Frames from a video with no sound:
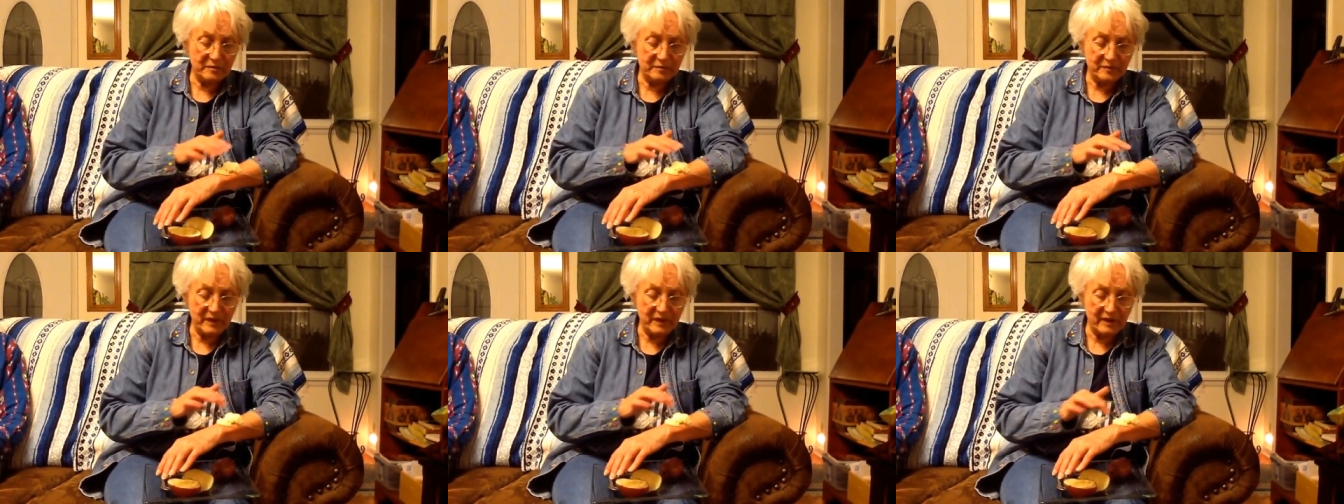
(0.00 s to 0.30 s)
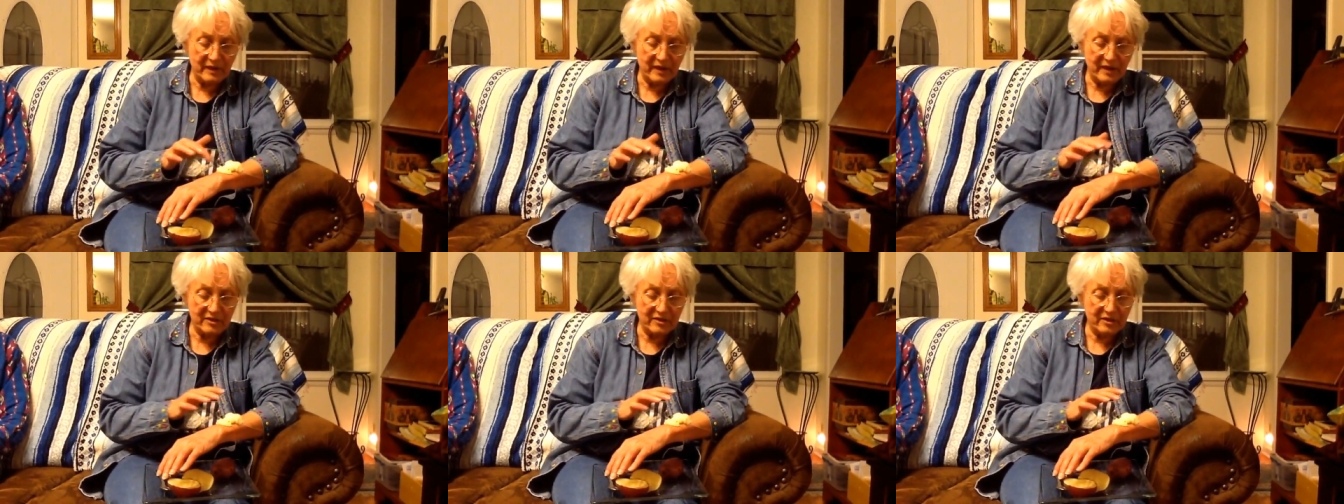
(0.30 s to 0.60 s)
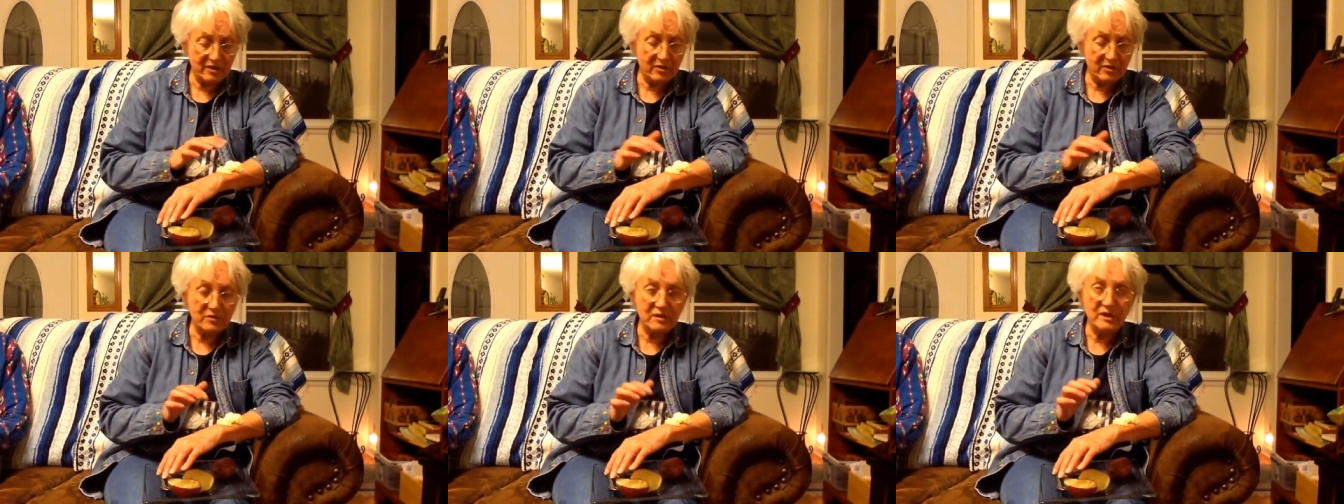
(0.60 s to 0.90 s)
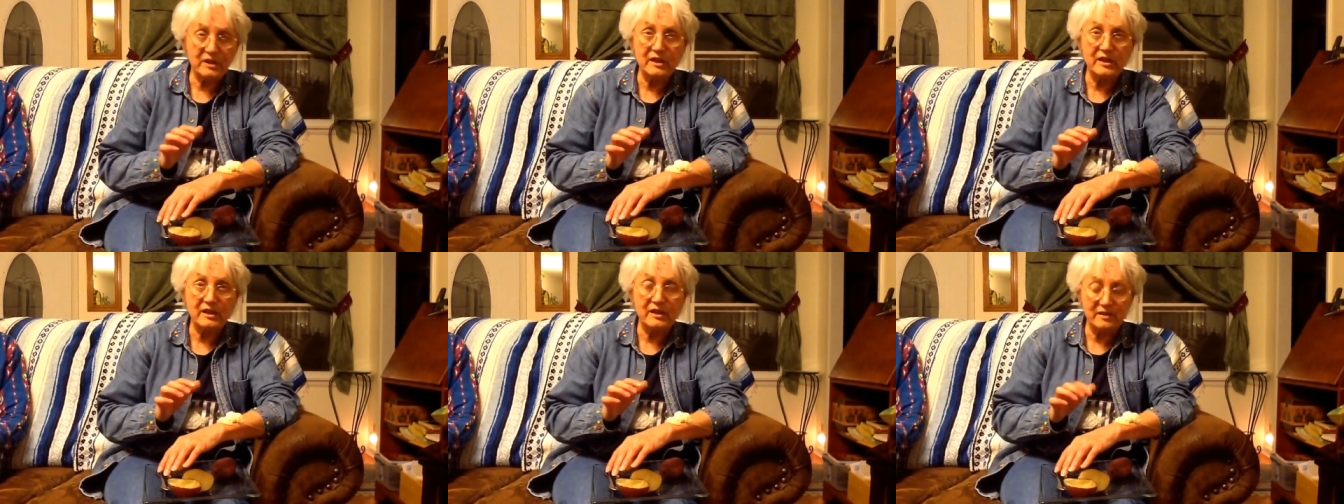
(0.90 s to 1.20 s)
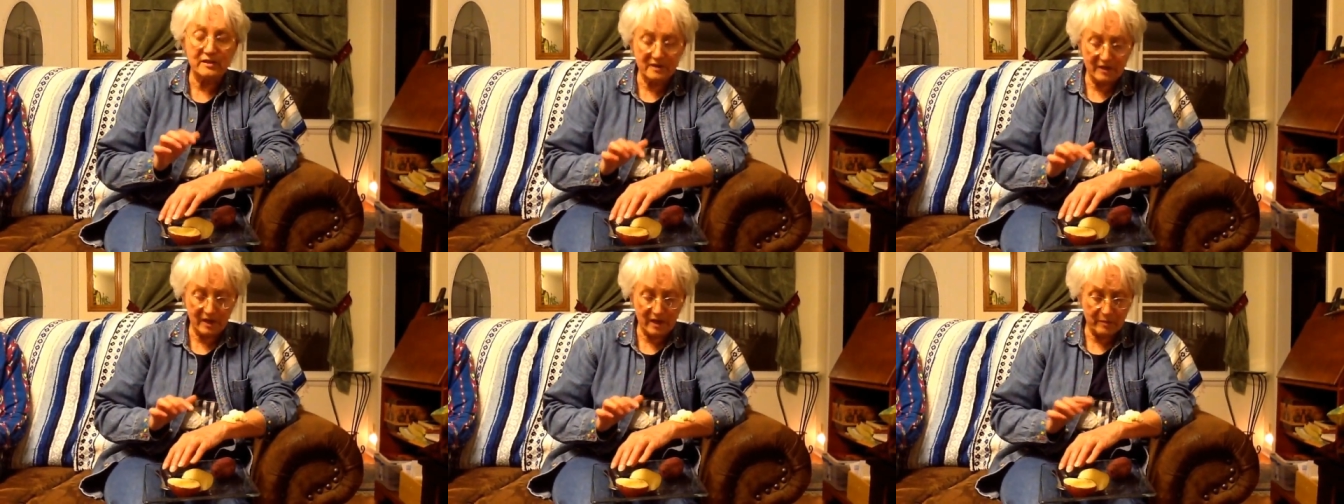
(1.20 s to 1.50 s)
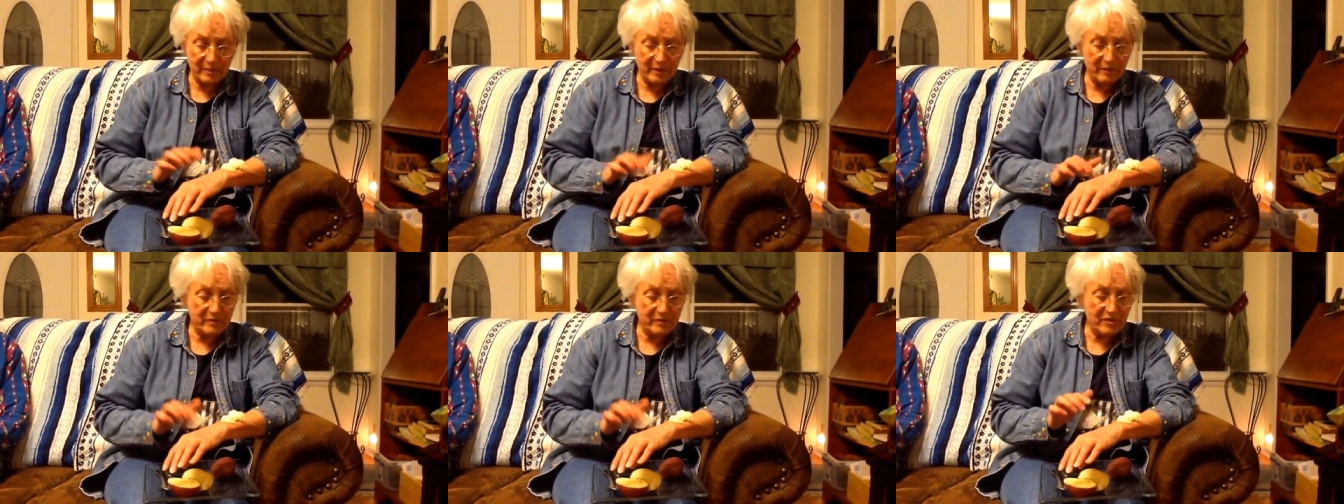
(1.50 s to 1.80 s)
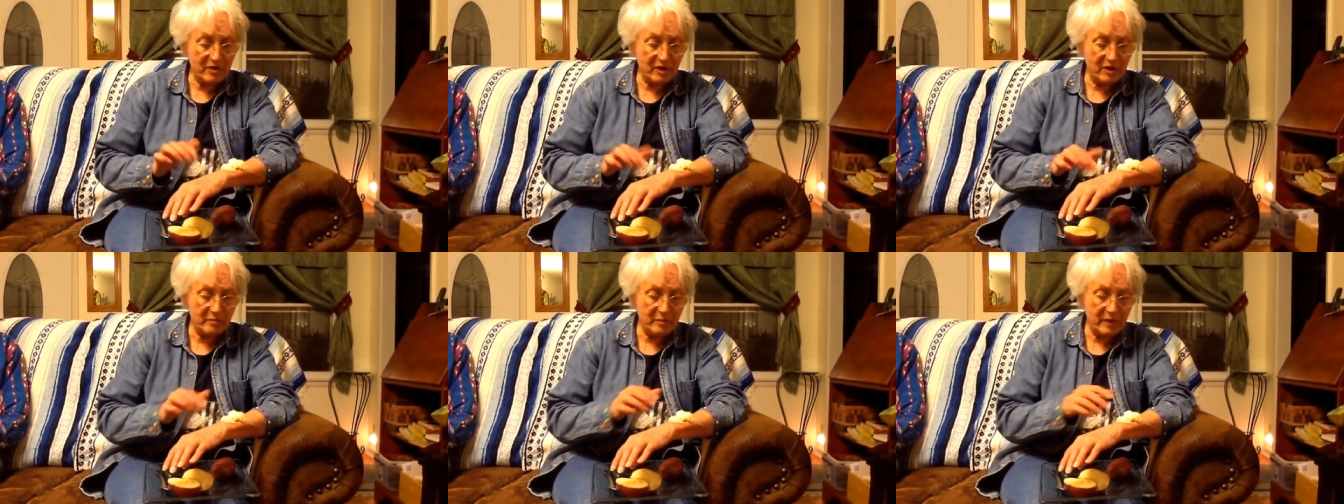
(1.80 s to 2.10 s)
It has totally healed up. It was
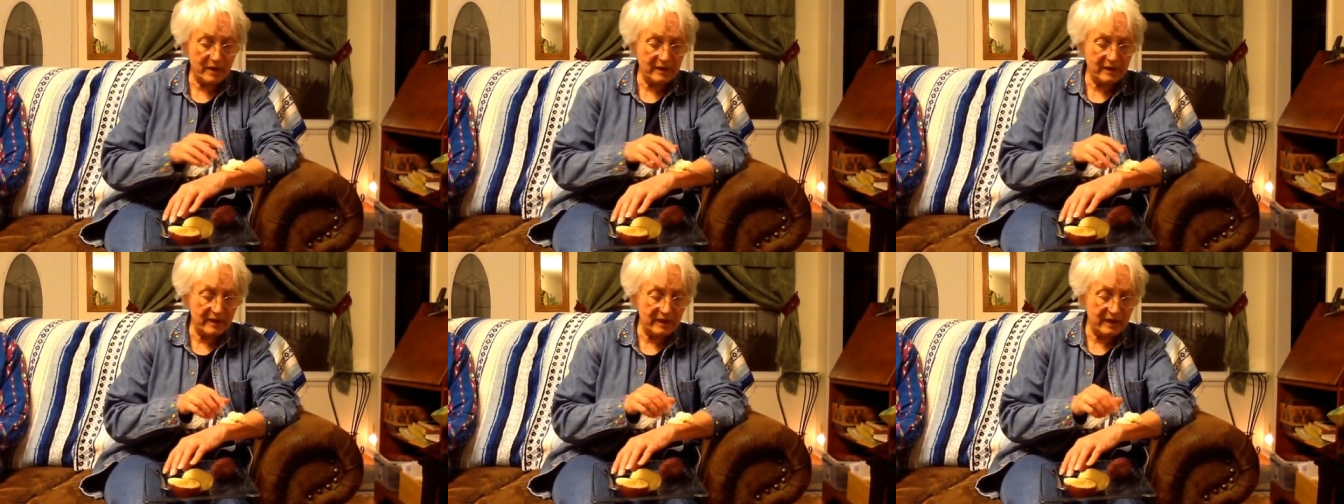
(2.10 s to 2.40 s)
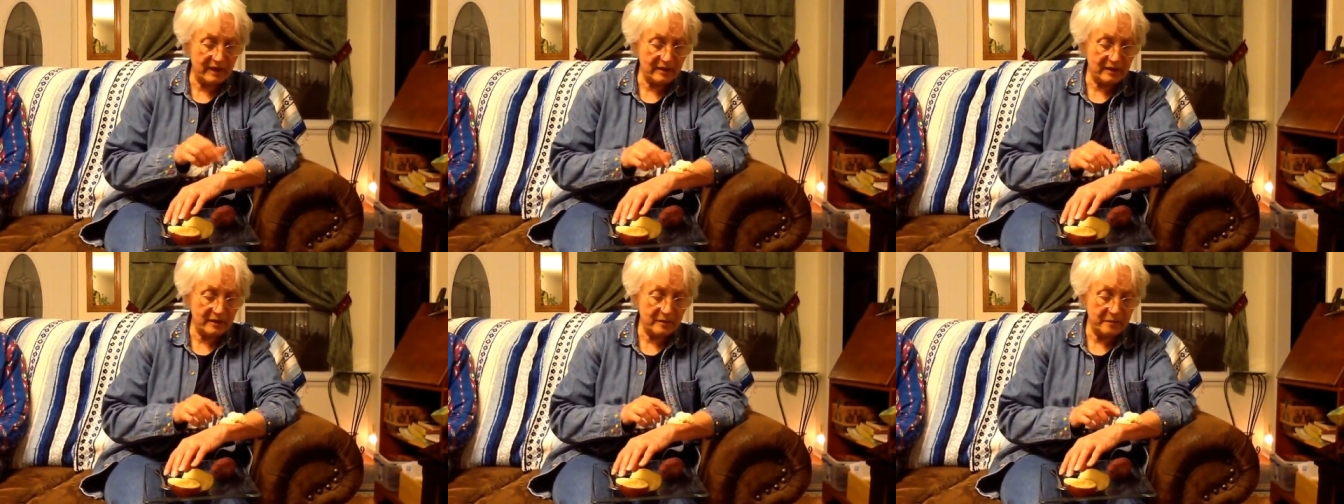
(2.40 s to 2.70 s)
on my leg.